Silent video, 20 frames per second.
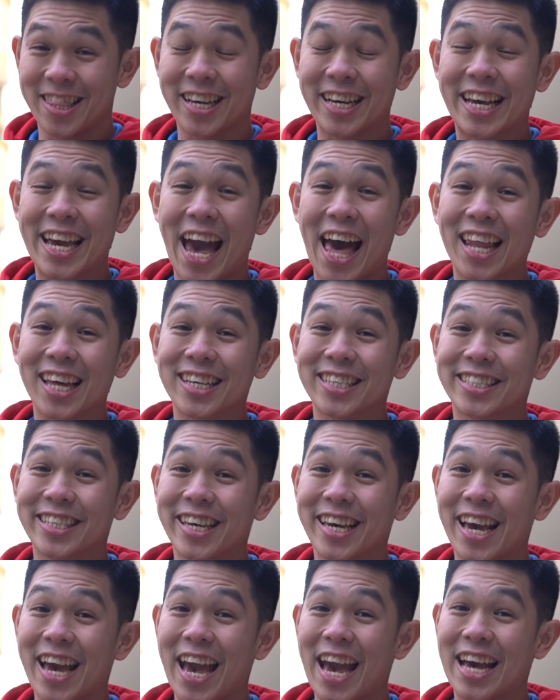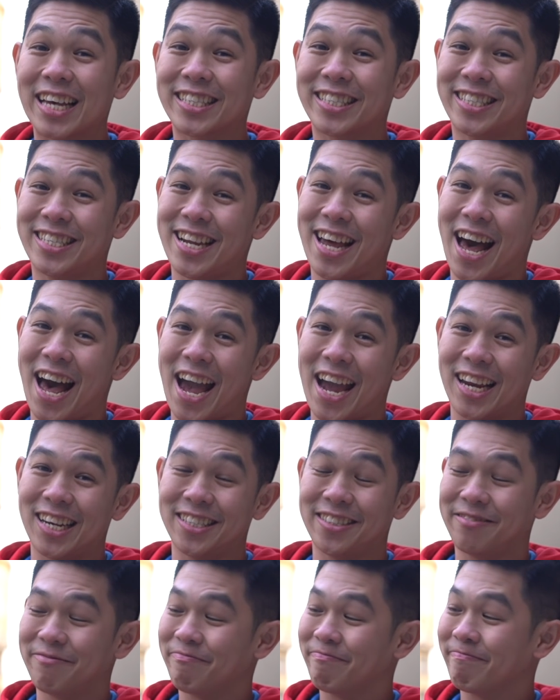the Galaxy S9.
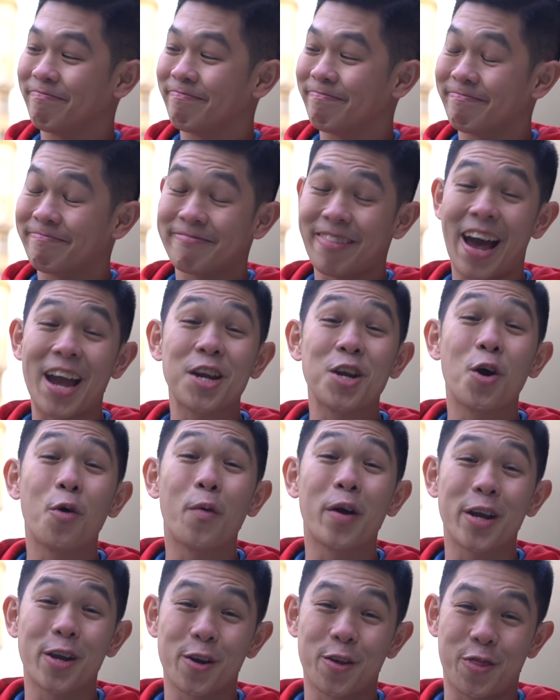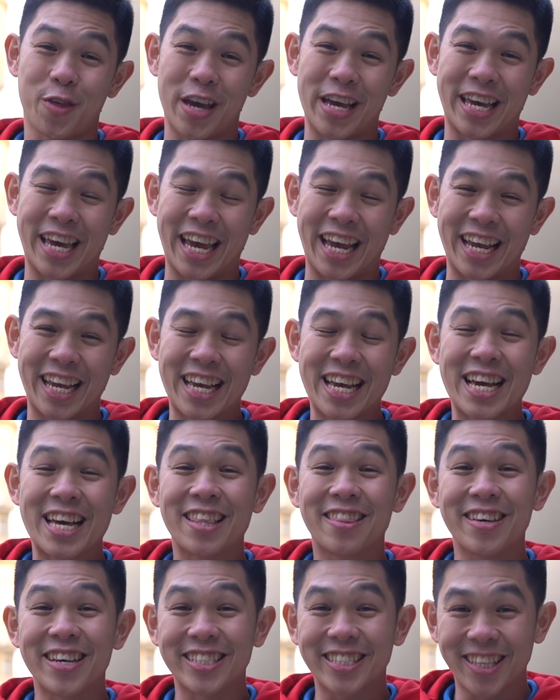I know what you're thinking.
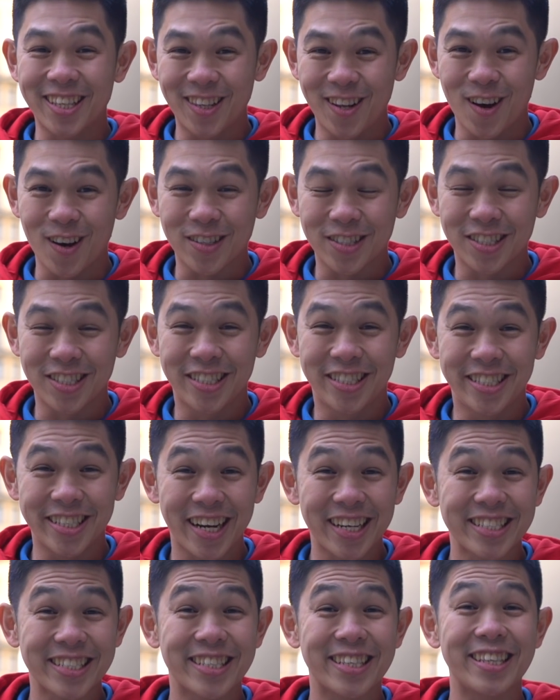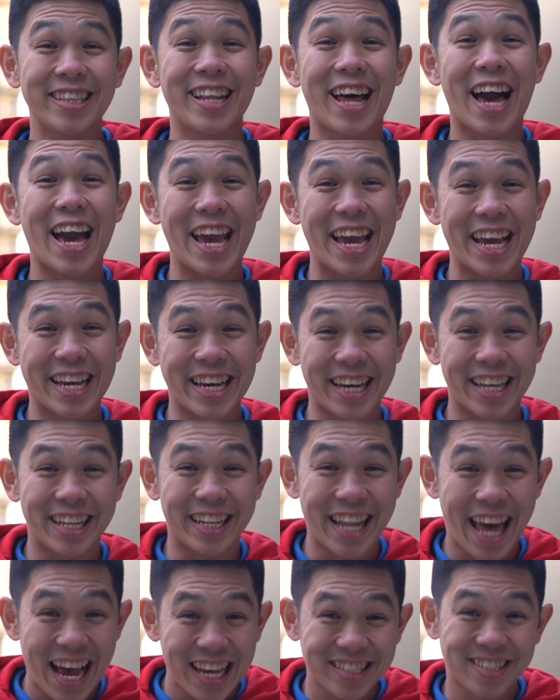This looks just like
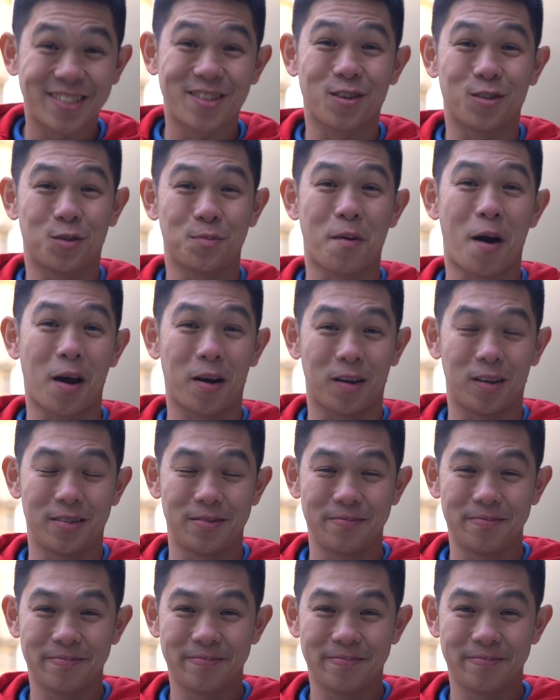last year's model.